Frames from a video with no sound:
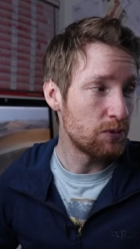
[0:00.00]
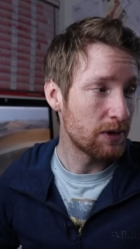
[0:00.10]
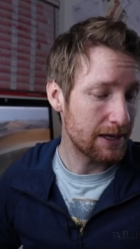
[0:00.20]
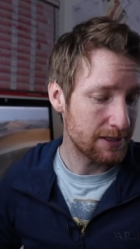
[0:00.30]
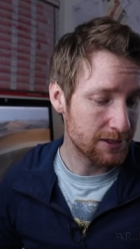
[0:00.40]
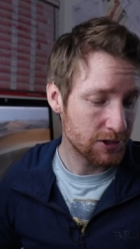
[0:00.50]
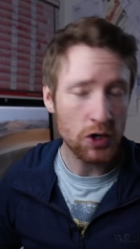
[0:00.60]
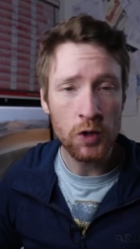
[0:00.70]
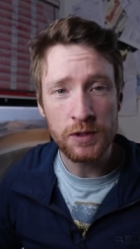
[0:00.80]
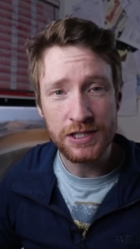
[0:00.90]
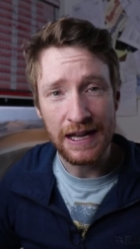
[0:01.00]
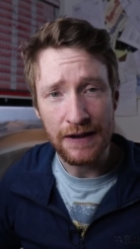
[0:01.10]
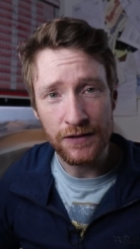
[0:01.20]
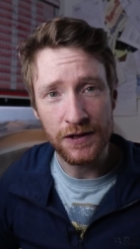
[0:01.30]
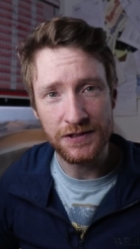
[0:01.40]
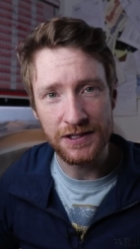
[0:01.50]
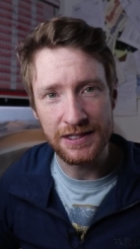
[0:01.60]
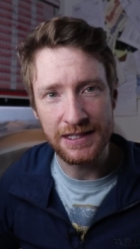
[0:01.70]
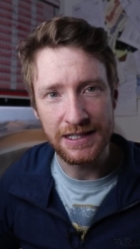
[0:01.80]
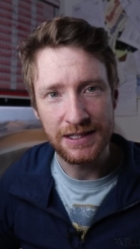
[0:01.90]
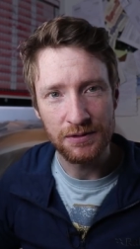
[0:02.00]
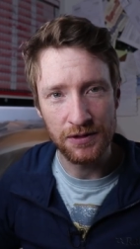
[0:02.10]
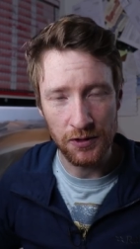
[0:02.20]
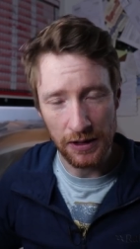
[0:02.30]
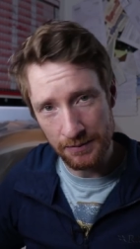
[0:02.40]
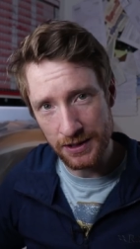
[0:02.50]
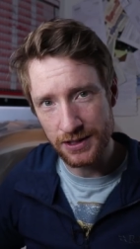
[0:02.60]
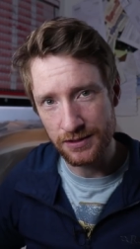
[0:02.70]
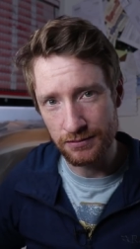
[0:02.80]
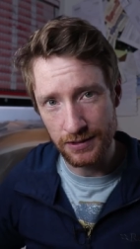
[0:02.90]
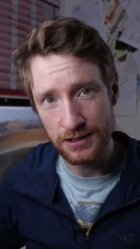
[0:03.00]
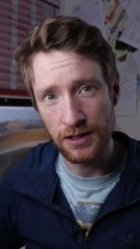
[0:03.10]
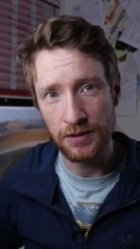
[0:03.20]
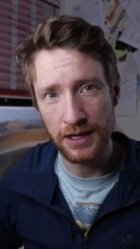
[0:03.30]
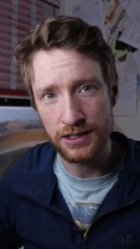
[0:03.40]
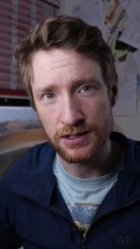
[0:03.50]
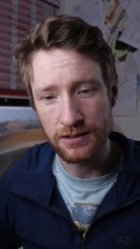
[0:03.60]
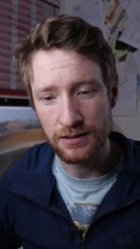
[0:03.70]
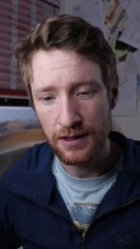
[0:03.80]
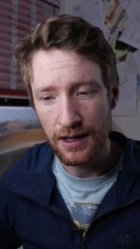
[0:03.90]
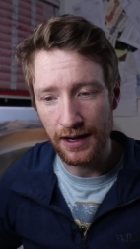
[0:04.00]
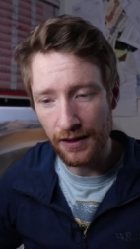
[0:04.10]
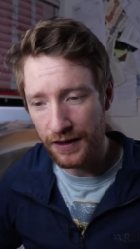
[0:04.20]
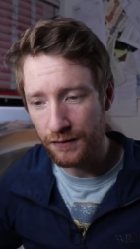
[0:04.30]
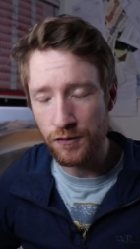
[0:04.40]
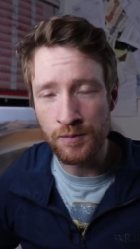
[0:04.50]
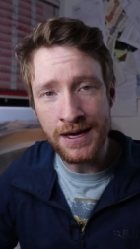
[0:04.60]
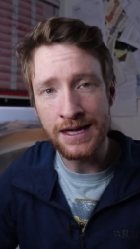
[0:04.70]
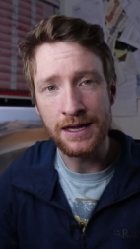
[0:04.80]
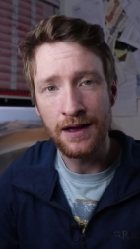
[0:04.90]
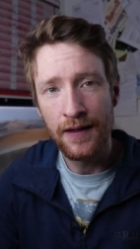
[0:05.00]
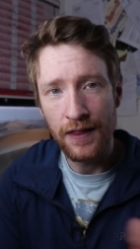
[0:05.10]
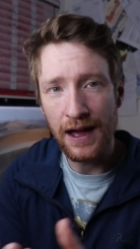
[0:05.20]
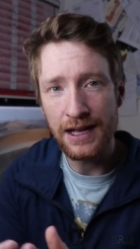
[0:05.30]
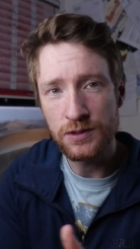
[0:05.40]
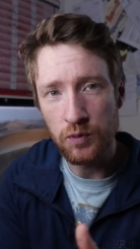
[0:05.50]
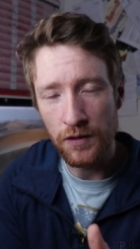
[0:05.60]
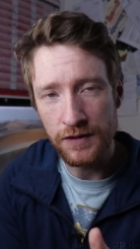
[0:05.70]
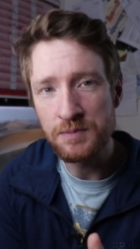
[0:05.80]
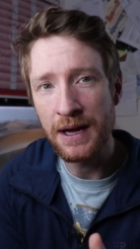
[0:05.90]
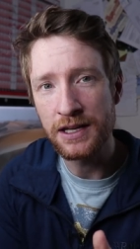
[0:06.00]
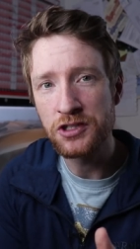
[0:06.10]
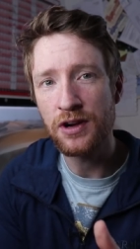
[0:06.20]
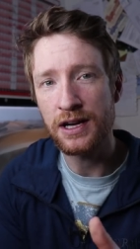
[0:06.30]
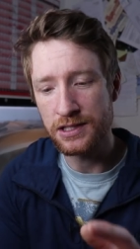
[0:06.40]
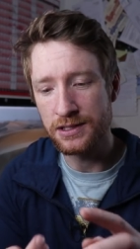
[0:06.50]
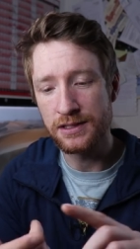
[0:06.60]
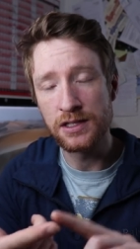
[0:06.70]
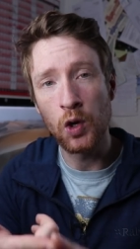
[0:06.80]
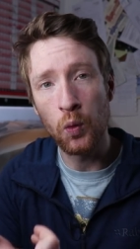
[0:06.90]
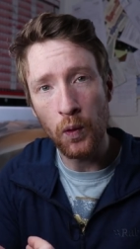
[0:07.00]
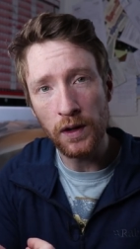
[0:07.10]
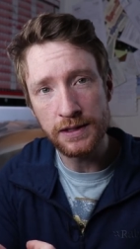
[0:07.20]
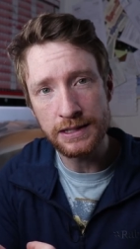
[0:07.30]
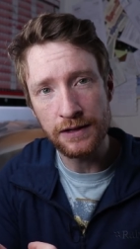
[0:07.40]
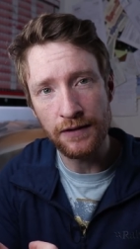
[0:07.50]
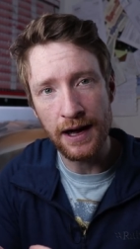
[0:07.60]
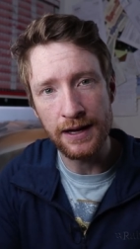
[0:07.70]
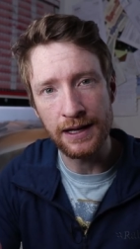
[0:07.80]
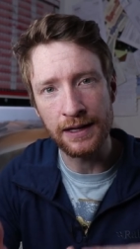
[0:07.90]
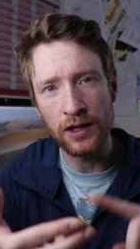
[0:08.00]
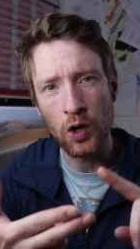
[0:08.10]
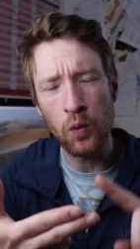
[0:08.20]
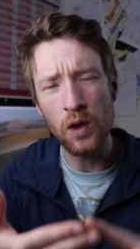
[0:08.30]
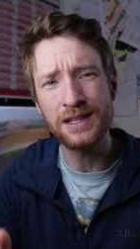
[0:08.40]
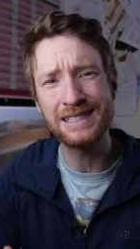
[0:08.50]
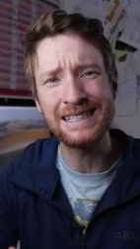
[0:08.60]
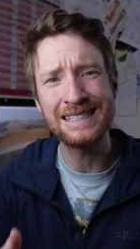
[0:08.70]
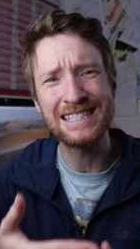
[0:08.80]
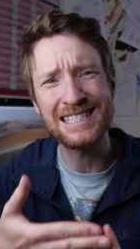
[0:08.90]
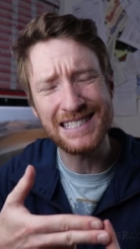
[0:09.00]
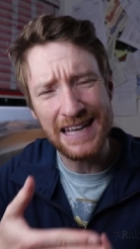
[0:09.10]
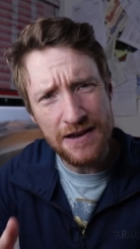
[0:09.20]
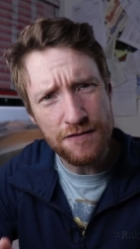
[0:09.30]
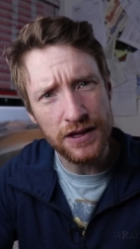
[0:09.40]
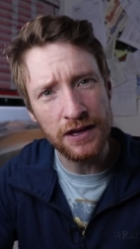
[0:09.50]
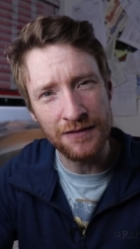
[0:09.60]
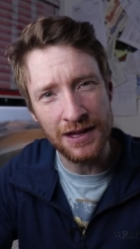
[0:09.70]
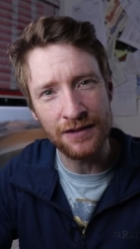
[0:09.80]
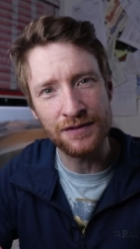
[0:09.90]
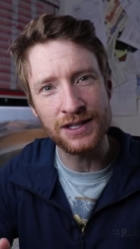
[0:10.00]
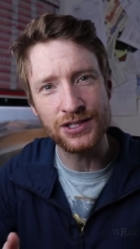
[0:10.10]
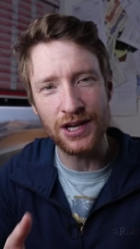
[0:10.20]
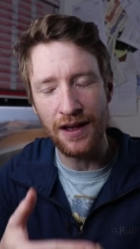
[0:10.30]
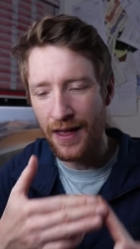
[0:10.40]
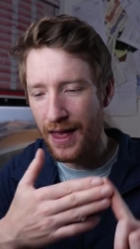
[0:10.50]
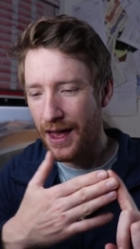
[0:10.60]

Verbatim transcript: you will get so much diversity with your images from this location. And I think for me, that's one of its main attractions is the quality of hiking, the quality and the safety of the adventure